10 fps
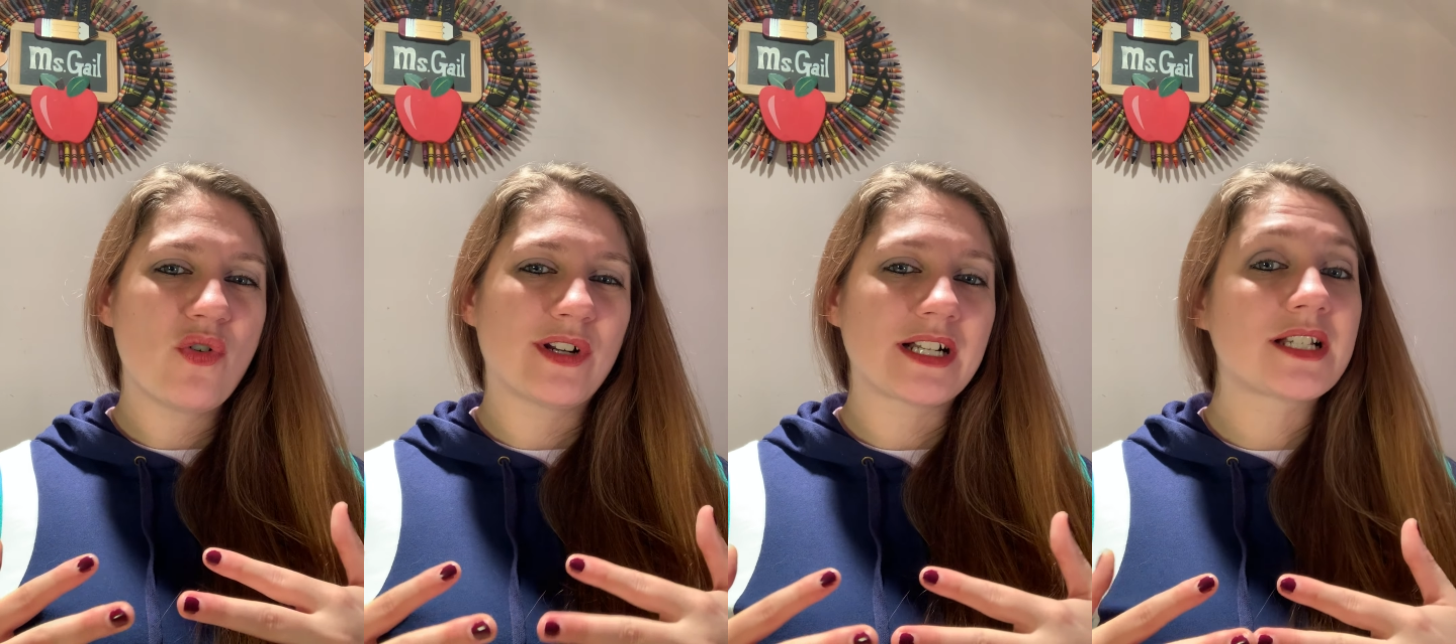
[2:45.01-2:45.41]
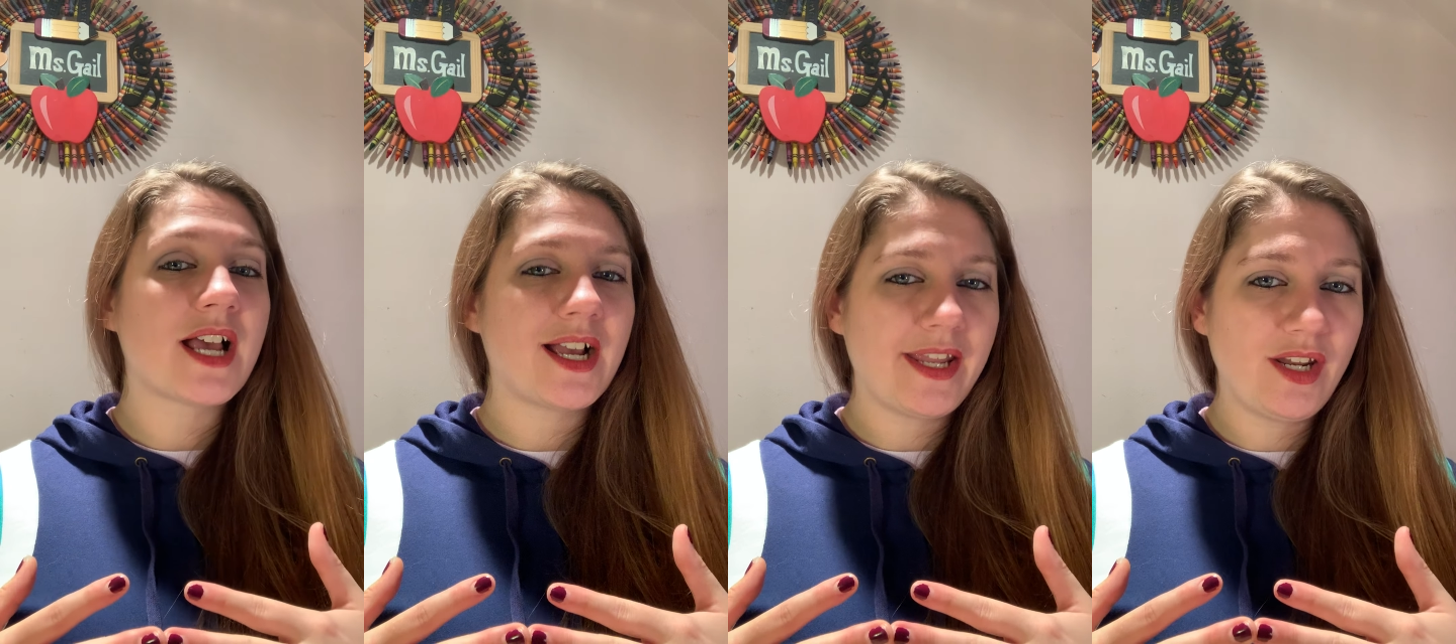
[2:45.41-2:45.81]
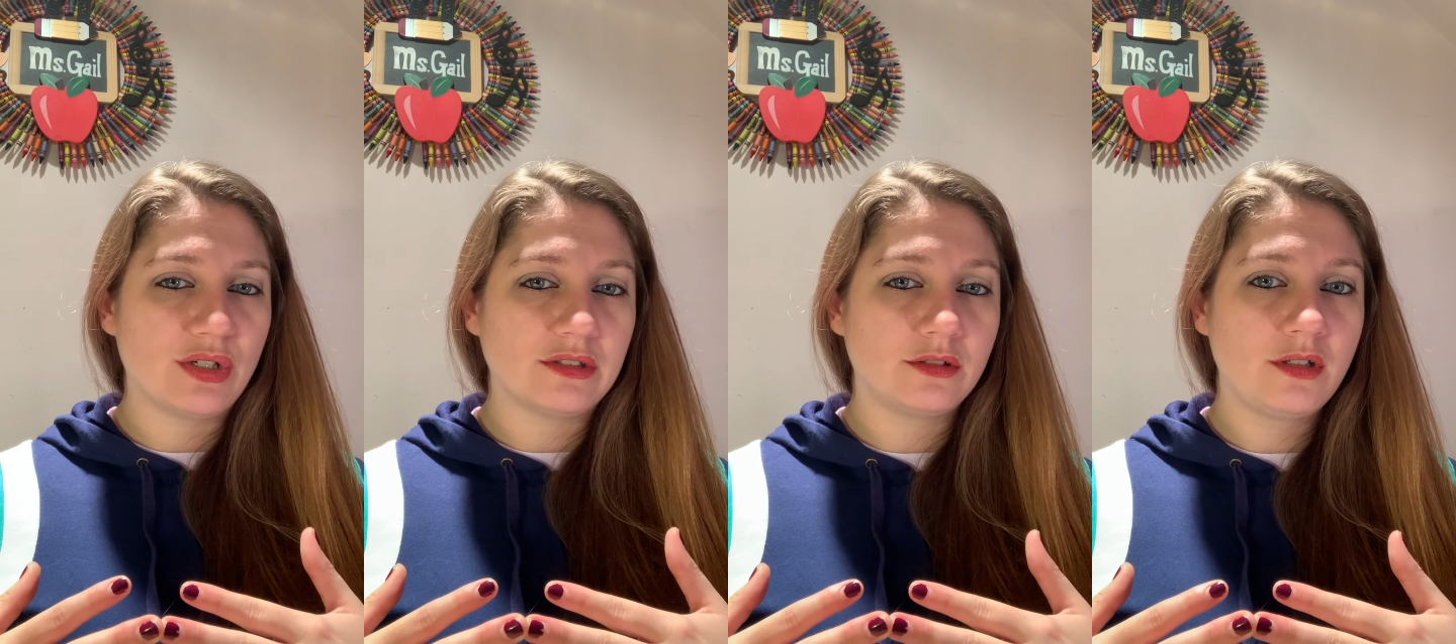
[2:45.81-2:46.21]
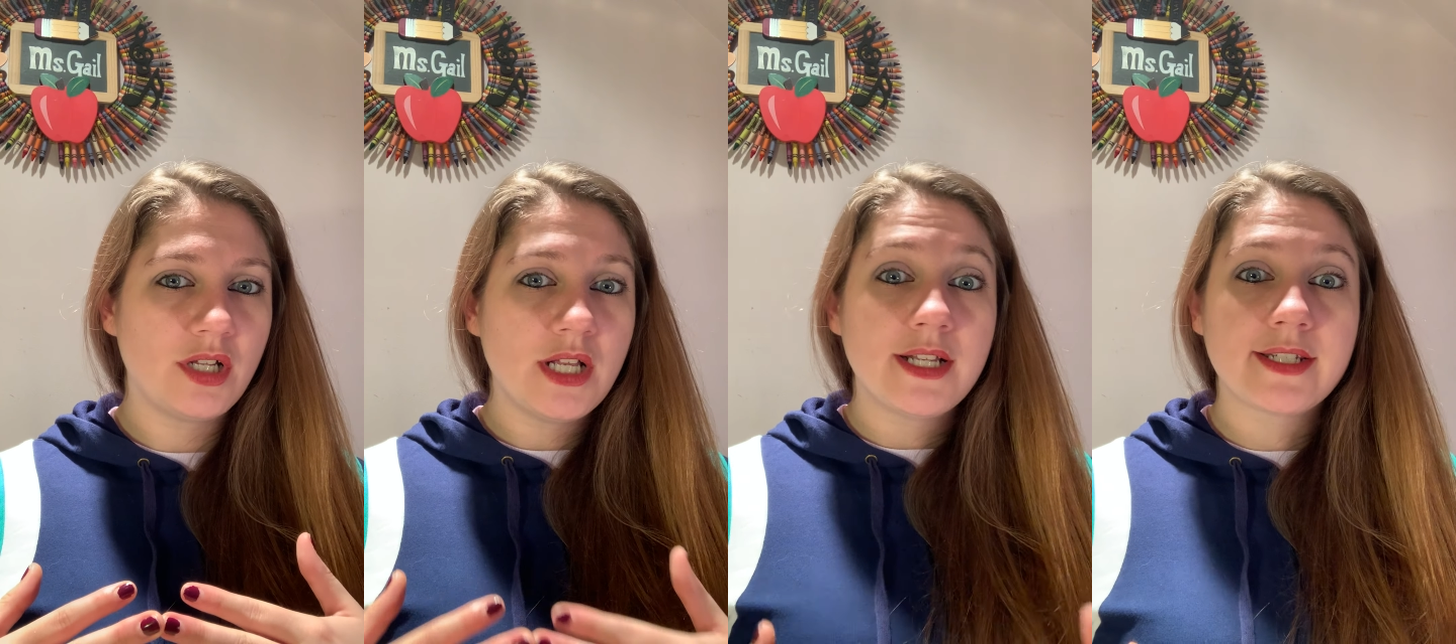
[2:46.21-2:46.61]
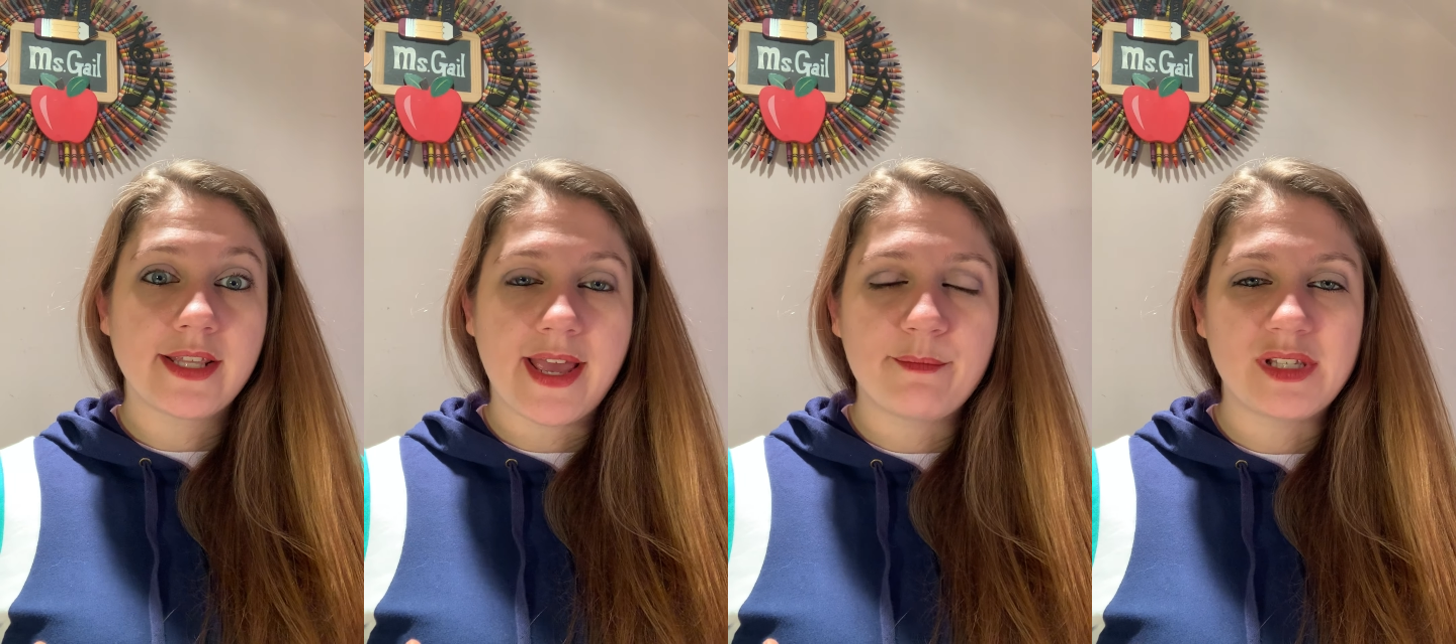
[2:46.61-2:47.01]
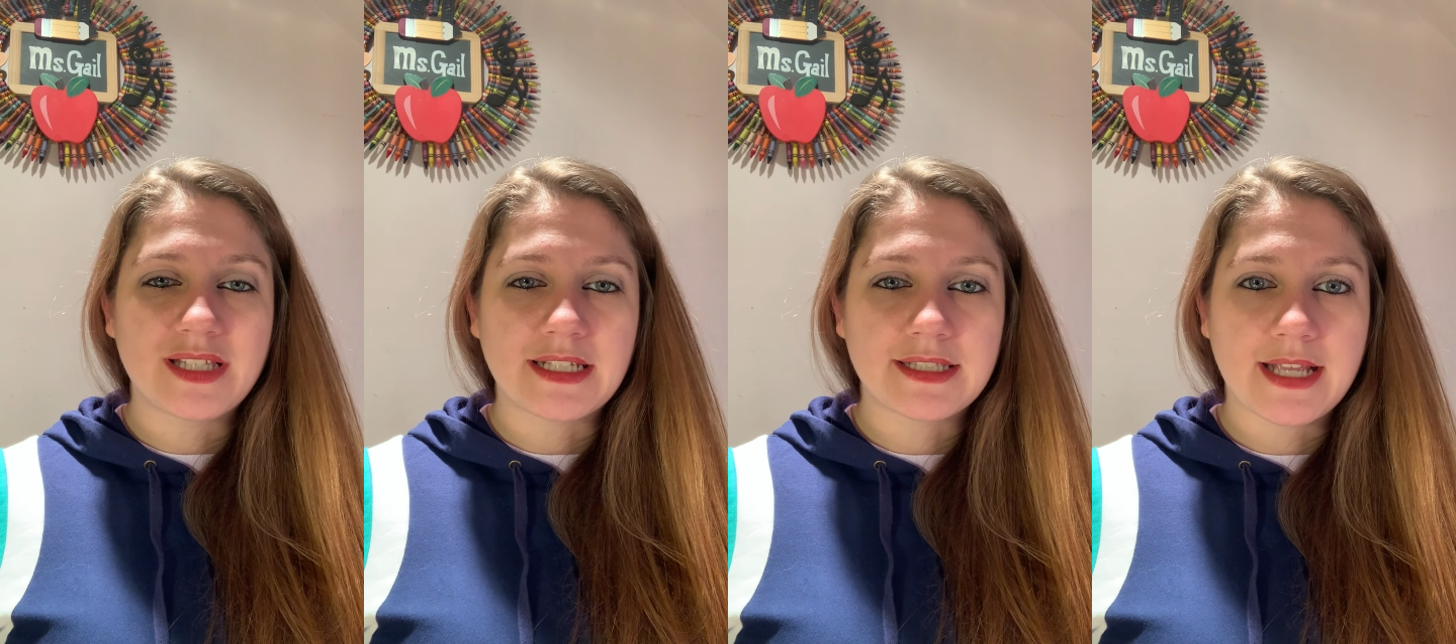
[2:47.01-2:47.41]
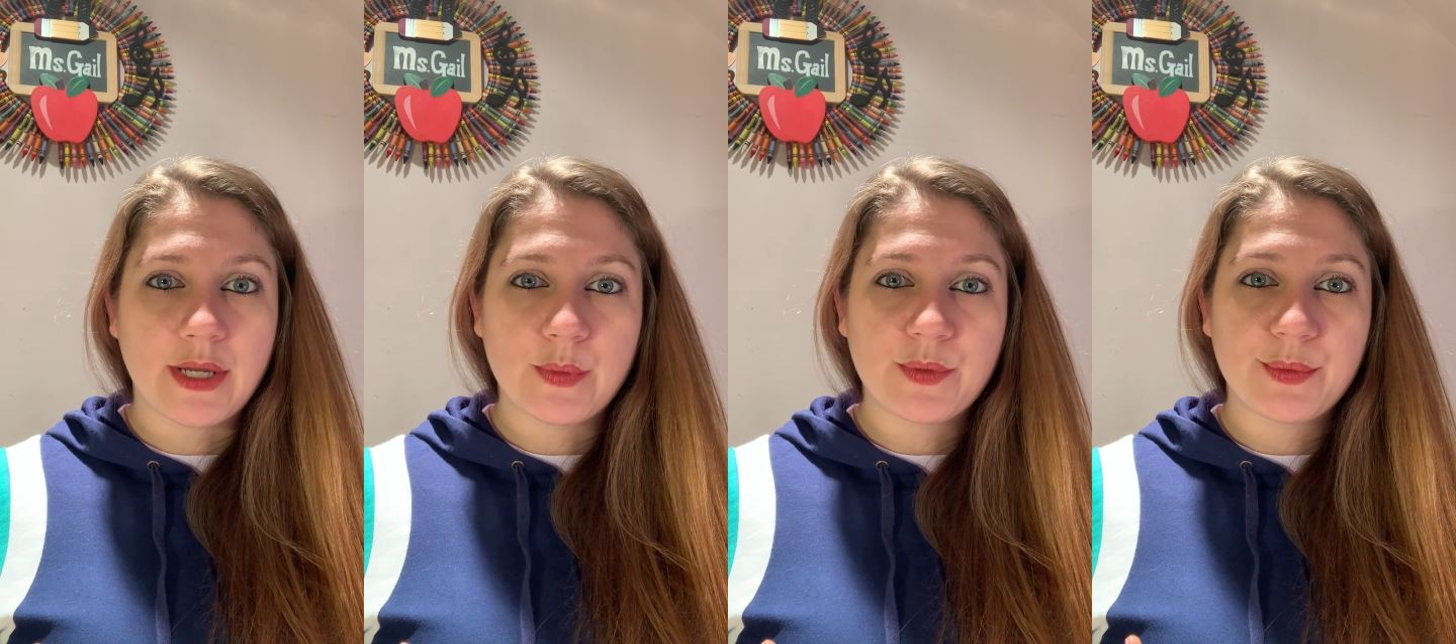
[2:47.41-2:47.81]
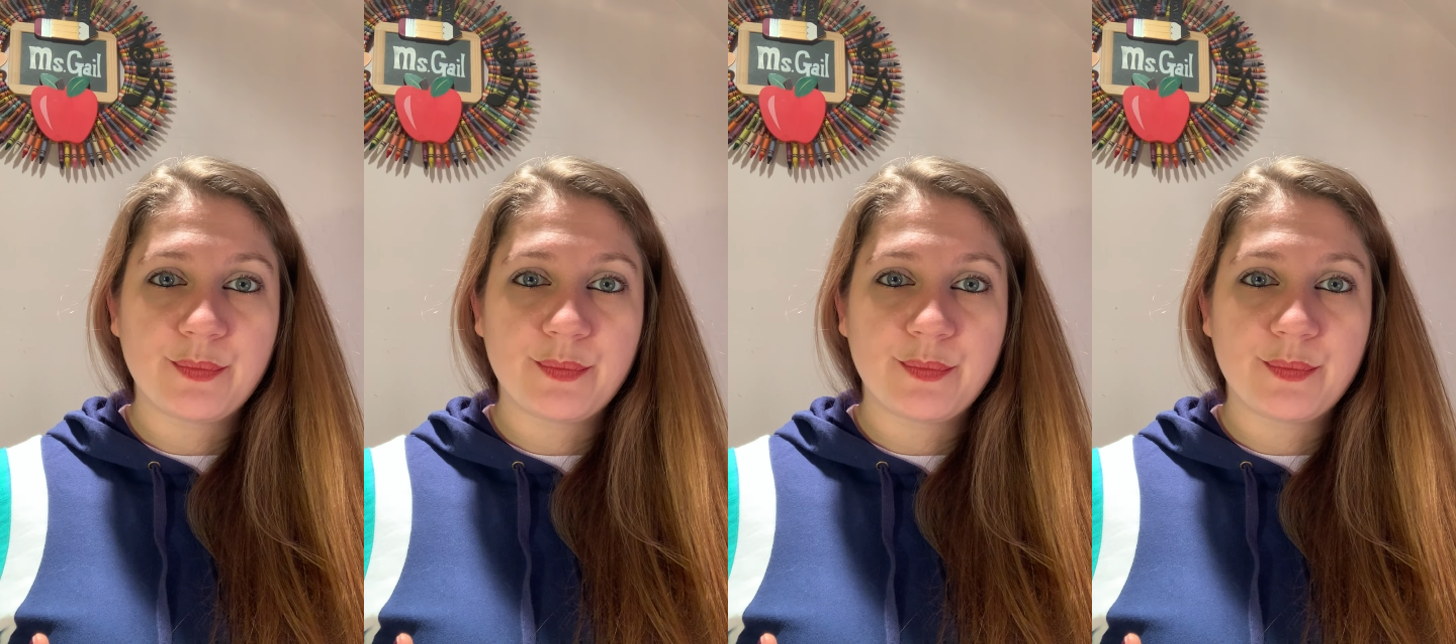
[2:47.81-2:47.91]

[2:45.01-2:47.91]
or a title to that missing sound.